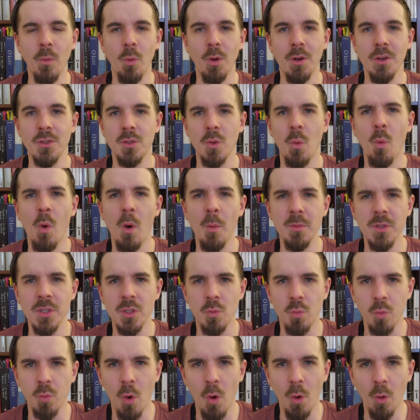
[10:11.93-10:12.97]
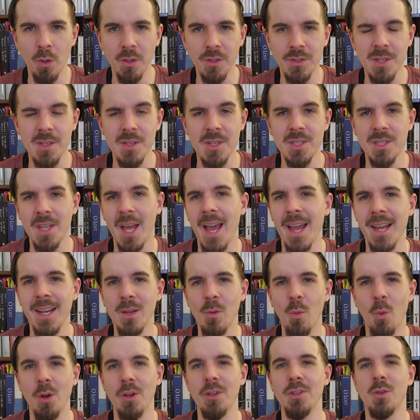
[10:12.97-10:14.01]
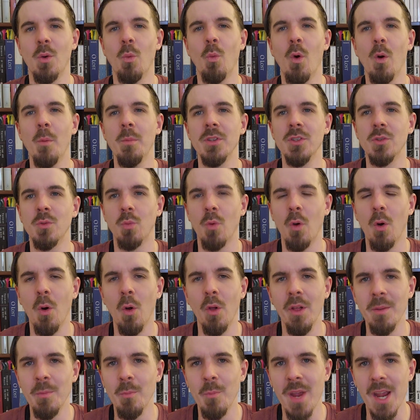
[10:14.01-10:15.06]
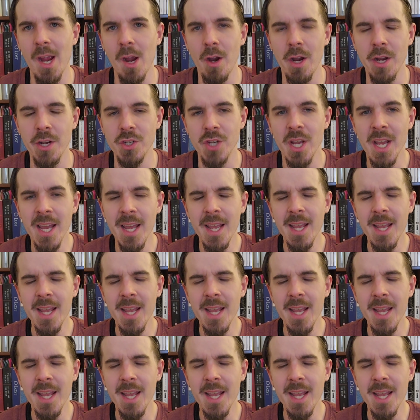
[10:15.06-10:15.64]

What is a woman's role in society? What is a woman's role in marriage?